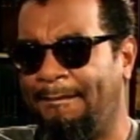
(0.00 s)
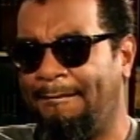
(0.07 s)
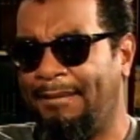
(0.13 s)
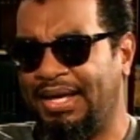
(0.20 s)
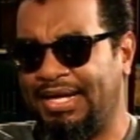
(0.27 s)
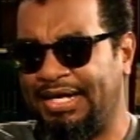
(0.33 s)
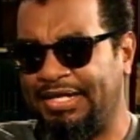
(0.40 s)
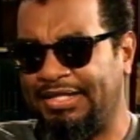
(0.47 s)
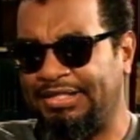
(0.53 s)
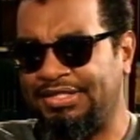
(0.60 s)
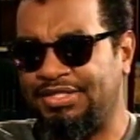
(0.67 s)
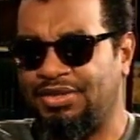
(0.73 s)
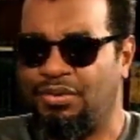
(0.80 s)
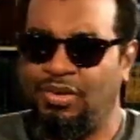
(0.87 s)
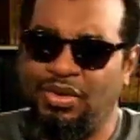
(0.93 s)
Because
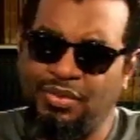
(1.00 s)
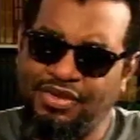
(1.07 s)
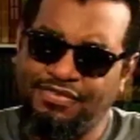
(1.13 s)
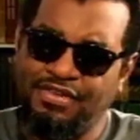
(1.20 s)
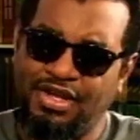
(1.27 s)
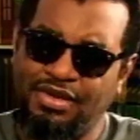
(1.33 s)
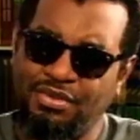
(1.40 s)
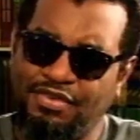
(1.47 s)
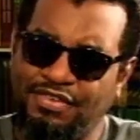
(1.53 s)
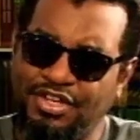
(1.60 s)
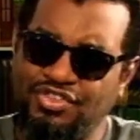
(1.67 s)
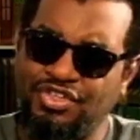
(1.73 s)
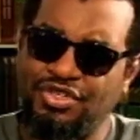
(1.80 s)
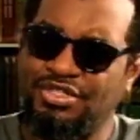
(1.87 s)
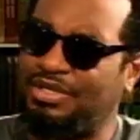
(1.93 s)
what we've done, we've
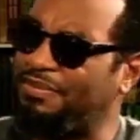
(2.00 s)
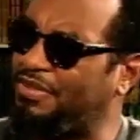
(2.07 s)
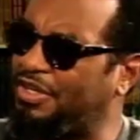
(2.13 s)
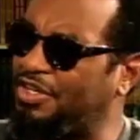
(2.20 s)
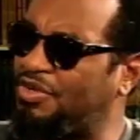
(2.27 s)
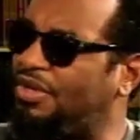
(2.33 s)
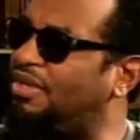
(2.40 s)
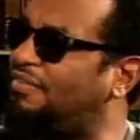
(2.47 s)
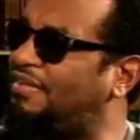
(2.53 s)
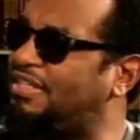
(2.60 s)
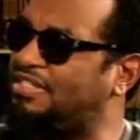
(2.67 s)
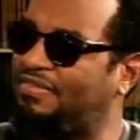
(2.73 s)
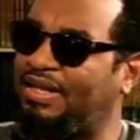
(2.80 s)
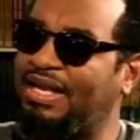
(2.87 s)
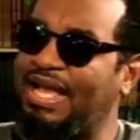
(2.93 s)
introduced something new at the
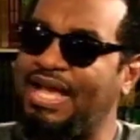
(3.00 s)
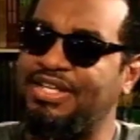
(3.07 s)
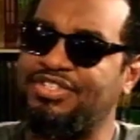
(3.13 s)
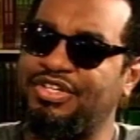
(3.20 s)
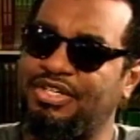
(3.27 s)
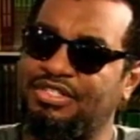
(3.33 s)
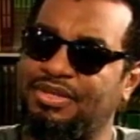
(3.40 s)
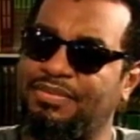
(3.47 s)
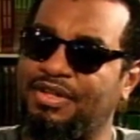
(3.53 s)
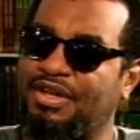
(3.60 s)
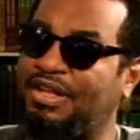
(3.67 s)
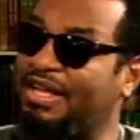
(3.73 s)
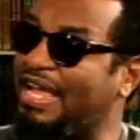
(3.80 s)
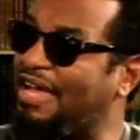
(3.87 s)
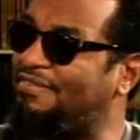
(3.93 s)
festival last year, something called
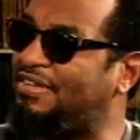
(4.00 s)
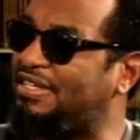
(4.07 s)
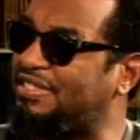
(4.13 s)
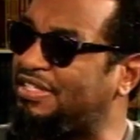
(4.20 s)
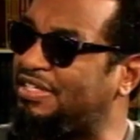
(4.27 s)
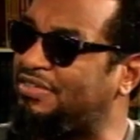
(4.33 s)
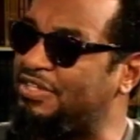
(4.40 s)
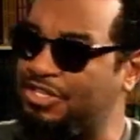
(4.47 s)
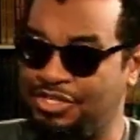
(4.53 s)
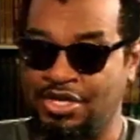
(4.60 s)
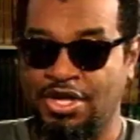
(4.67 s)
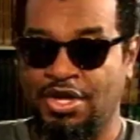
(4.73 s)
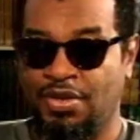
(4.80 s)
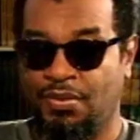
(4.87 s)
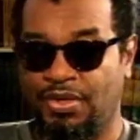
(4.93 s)
the Cafe Series,
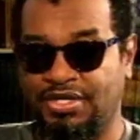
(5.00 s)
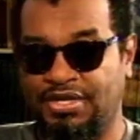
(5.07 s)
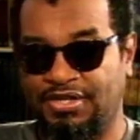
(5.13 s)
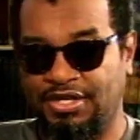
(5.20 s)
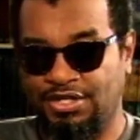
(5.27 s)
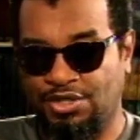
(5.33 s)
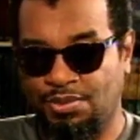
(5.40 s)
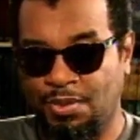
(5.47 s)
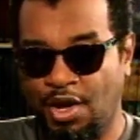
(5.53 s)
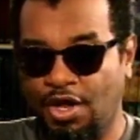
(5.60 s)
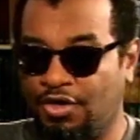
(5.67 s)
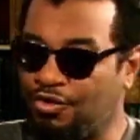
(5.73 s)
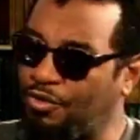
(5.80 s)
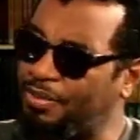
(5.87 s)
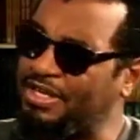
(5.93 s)
which are these small
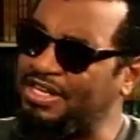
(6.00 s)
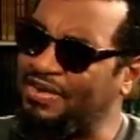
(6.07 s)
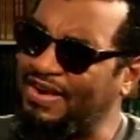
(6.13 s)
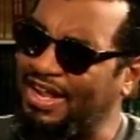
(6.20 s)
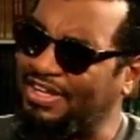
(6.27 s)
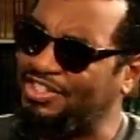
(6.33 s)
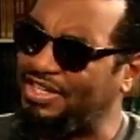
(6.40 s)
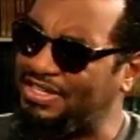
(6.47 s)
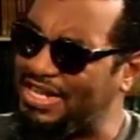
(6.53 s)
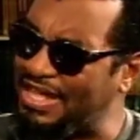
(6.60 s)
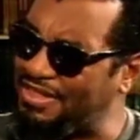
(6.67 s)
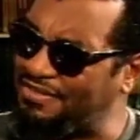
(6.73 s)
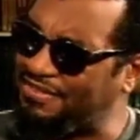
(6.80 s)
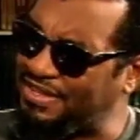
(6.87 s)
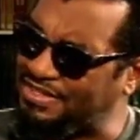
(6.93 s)
group interactions at
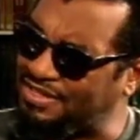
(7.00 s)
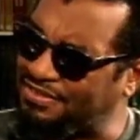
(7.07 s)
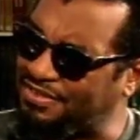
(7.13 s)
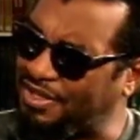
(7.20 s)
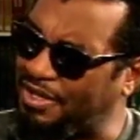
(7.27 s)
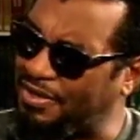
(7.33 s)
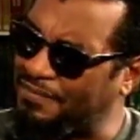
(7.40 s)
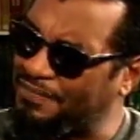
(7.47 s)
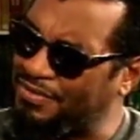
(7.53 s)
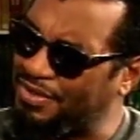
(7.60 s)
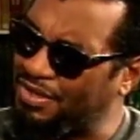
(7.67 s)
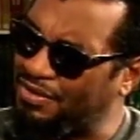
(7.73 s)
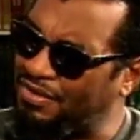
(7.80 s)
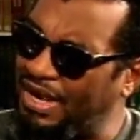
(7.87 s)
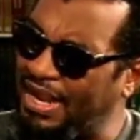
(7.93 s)
the festival,
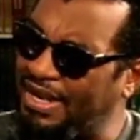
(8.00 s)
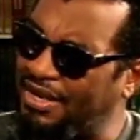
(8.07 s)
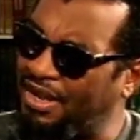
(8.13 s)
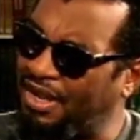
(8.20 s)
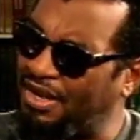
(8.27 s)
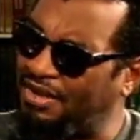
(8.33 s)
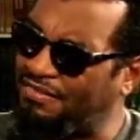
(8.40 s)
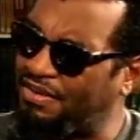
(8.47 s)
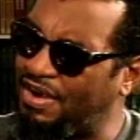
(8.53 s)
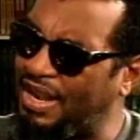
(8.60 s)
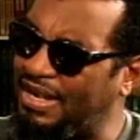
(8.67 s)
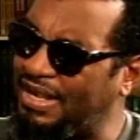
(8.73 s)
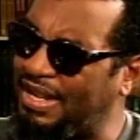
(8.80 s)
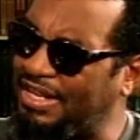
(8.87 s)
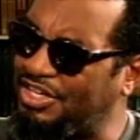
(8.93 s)
right, on a
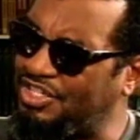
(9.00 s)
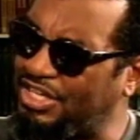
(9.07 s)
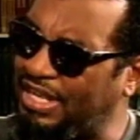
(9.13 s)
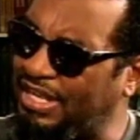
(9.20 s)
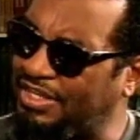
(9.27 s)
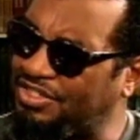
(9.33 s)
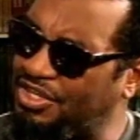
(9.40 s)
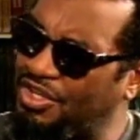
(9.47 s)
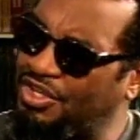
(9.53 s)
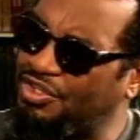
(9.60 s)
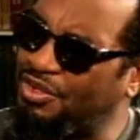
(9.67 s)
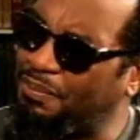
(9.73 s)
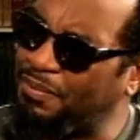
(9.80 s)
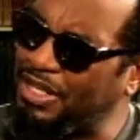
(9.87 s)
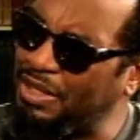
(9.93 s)
veranda at Jake's.
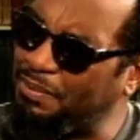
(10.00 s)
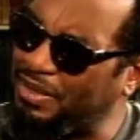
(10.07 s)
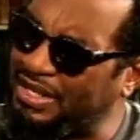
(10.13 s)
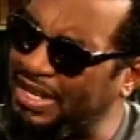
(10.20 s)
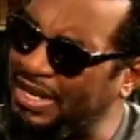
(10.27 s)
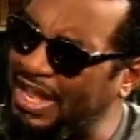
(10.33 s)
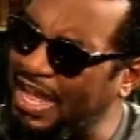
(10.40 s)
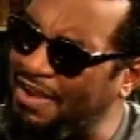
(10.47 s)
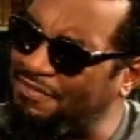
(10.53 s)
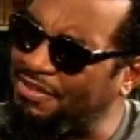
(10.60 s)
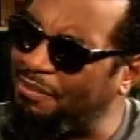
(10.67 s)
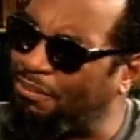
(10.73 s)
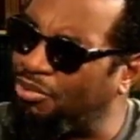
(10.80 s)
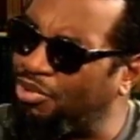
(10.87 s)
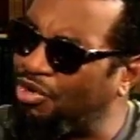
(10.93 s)
So people can have the
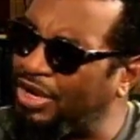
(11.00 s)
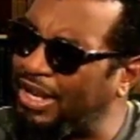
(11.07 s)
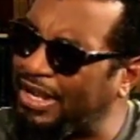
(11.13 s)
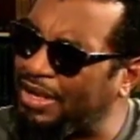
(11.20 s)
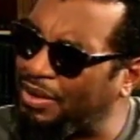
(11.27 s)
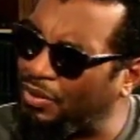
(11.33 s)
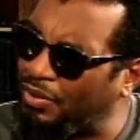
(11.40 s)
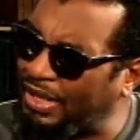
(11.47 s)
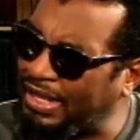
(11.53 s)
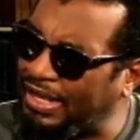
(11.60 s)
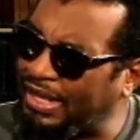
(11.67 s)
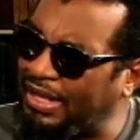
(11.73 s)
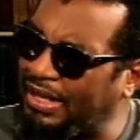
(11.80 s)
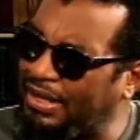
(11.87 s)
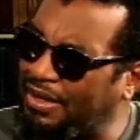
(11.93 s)

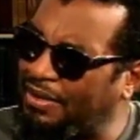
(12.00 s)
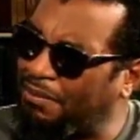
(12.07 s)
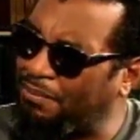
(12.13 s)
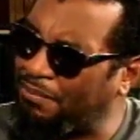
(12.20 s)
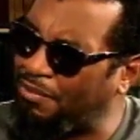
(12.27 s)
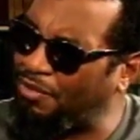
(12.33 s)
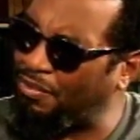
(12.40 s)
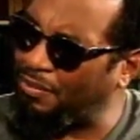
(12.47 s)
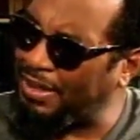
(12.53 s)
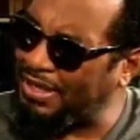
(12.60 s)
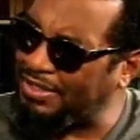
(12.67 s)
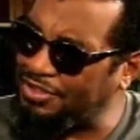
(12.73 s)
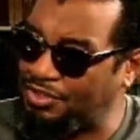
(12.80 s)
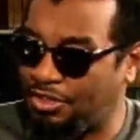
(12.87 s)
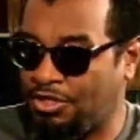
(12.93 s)
breakaway
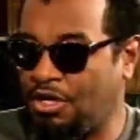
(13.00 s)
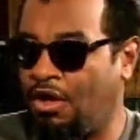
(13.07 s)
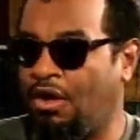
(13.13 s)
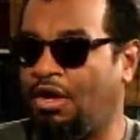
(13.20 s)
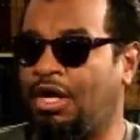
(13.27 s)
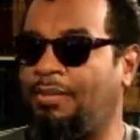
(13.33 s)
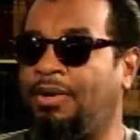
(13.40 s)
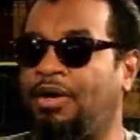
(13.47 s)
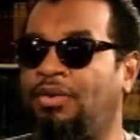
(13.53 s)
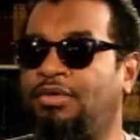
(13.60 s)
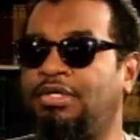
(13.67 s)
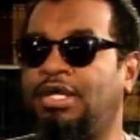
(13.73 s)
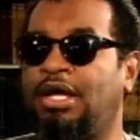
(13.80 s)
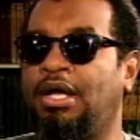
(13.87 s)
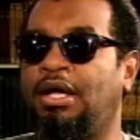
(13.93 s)
moments to talk about
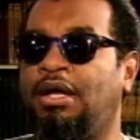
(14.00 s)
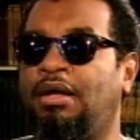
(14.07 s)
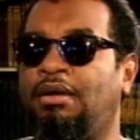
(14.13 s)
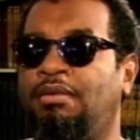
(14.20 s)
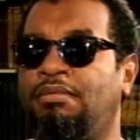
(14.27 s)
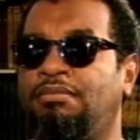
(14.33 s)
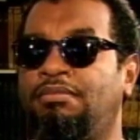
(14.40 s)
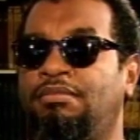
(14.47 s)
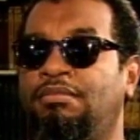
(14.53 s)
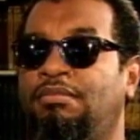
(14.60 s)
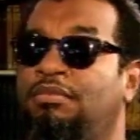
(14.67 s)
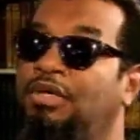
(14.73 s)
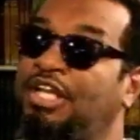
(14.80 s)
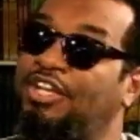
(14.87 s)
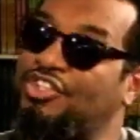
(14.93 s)

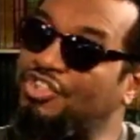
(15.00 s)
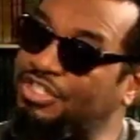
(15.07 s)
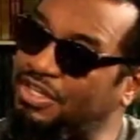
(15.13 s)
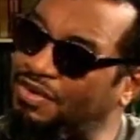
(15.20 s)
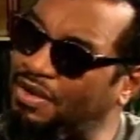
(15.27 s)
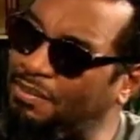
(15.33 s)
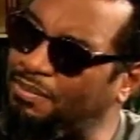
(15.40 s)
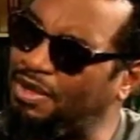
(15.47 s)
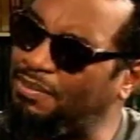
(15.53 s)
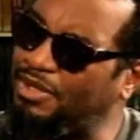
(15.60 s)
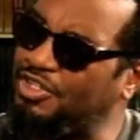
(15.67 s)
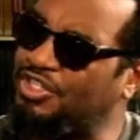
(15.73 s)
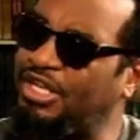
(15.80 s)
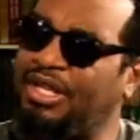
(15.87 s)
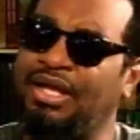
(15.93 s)
issues around
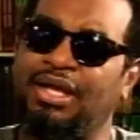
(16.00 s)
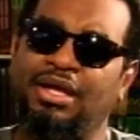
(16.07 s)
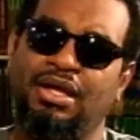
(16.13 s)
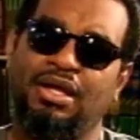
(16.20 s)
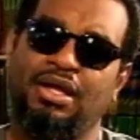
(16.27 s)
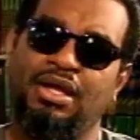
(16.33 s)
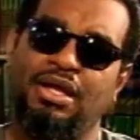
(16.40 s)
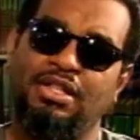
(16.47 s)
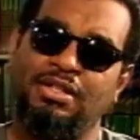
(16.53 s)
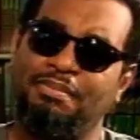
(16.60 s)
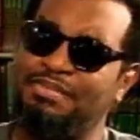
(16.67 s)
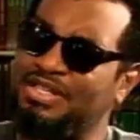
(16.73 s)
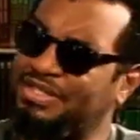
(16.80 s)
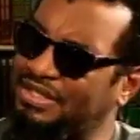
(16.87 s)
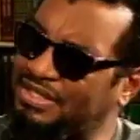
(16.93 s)
publishing, the
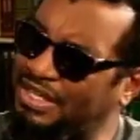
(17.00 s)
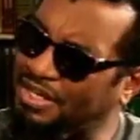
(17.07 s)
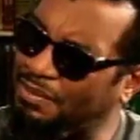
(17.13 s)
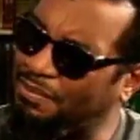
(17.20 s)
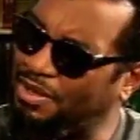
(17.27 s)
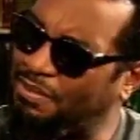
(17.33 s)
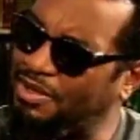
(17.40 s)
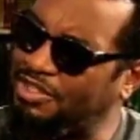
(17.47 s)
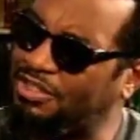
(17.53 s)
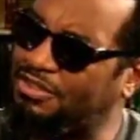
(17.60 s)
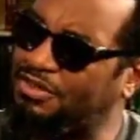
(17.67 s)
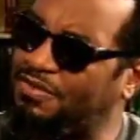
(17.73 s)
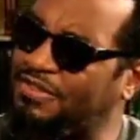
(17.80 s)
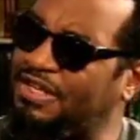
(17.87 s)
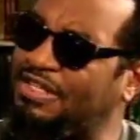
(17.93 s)
business end of publishing.
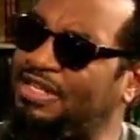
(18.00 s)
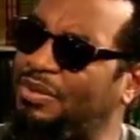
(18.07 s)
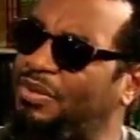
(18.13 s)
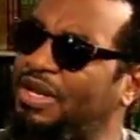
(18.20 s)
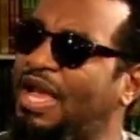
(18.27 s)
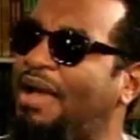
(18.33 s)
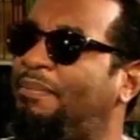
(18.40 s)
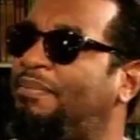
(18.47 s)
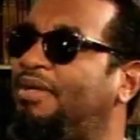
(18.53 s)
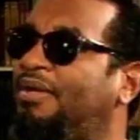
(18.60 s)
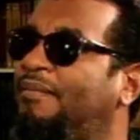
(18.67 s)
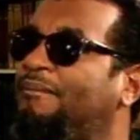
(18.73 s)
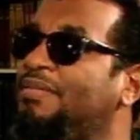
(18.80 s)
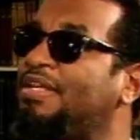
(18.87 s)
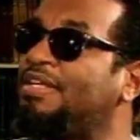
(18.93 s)
So things that would
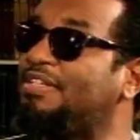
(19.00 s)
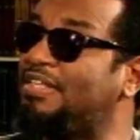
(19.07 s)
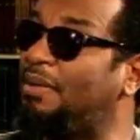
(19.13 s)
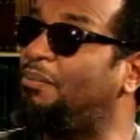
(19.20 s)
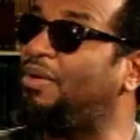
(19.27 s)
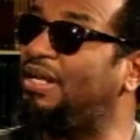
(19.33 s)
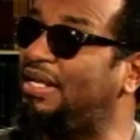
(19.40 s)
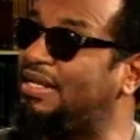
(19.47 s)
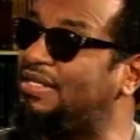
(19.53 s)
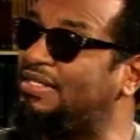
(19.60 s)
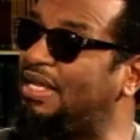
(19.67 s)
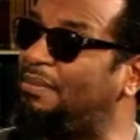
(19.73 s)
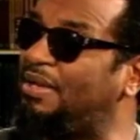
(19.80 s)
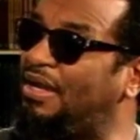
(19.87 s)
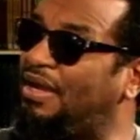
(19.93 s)
happen separately at the
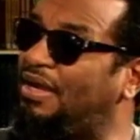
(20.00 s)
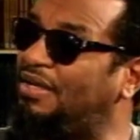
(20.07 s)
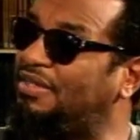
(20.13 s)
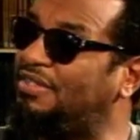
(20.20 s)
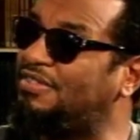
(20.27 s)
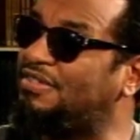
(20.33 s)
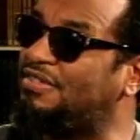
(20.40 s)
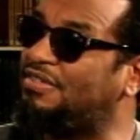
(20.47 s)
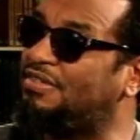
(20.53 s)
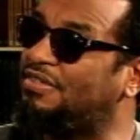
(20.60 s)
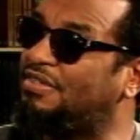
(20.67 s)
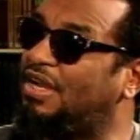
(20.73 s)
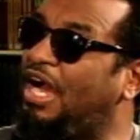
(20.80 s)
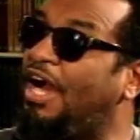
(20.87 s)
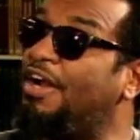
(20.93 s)
seminars
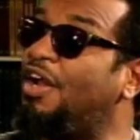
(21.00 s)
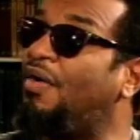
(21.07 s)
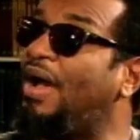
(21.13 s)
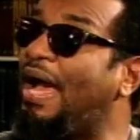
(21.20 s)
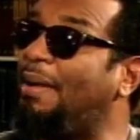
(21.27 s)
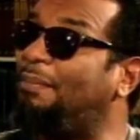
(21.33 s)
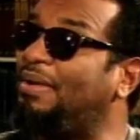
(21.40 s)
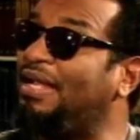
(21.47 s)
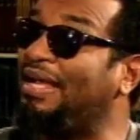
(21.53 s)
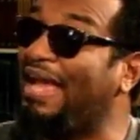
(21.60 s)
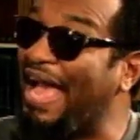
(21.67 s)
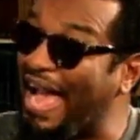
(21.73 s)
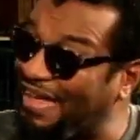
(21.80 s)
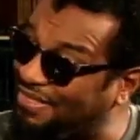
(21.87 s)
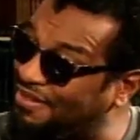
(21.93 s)
are now happening
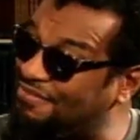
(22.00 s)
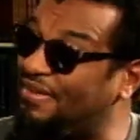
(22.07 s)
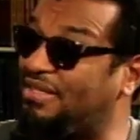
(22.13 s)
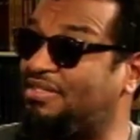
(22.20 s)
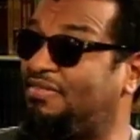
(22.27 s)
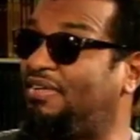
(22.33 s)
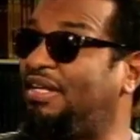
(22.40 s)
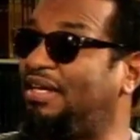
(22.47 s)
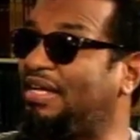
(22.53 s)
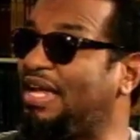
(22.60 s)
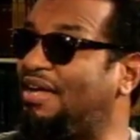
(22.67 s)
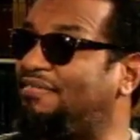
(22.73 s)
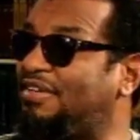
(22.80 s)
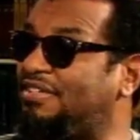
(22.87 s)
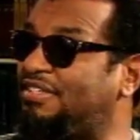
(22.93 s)
at the festival in the
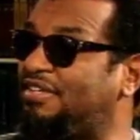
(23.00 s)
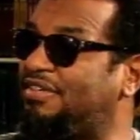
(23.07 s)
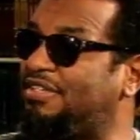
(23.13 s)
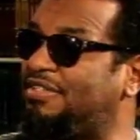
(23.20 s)
Cafe Series.